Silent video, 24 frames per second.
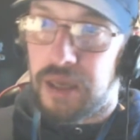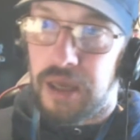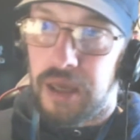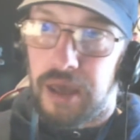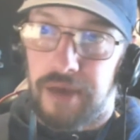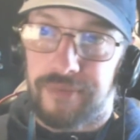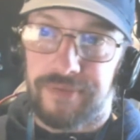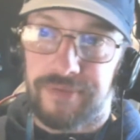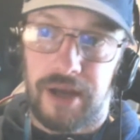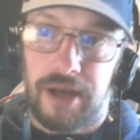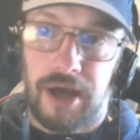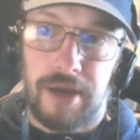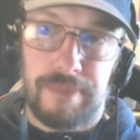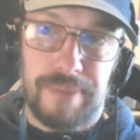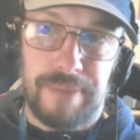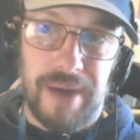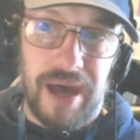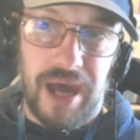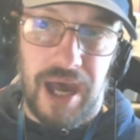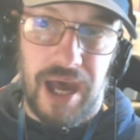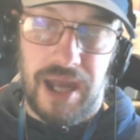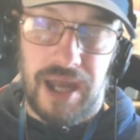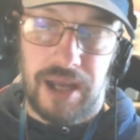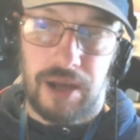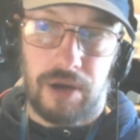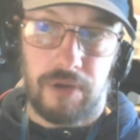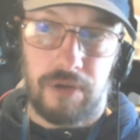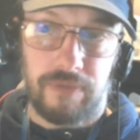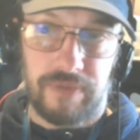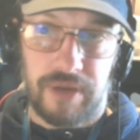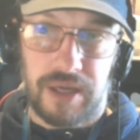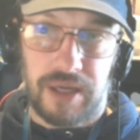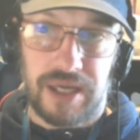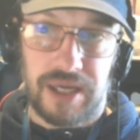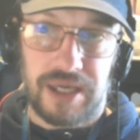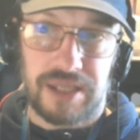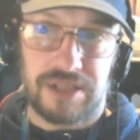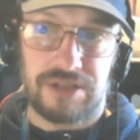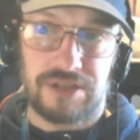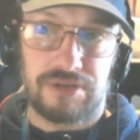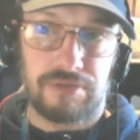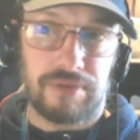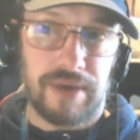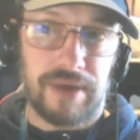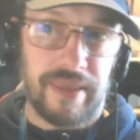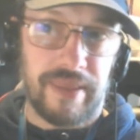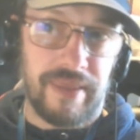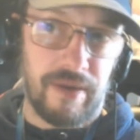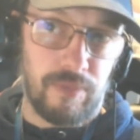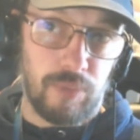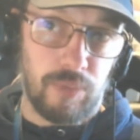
if an iPad overheats, you get that